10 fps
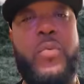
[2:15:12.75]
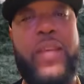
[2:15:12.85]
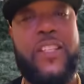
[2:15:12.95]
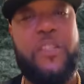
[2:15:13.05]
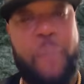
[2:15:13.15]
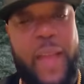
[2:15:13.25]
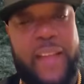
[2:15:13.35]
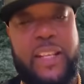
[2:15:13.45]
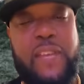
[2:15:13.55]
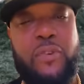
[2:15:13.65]
We
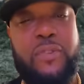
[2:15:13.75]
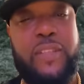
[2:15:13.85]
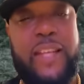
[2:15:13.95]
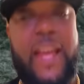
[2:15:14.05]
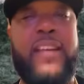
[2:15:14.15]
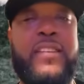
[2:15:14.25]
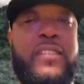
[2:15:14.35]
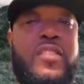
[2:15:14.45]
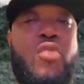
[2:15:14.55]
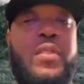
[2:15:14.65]
expect evil today
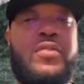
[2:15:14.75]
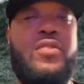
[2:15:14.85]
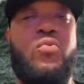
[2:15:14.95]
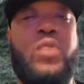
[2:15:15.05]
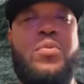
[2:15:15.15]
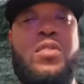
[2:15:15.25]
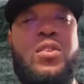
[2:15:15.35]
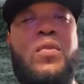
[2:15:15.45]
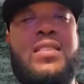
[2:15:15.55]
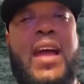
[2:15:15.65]
because of so much
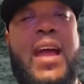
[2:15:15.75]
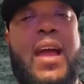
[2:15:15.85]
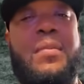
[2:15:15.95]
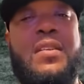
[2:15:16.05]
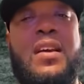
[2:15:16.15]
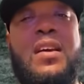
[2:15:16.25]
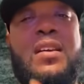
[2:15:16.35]
corruption over time and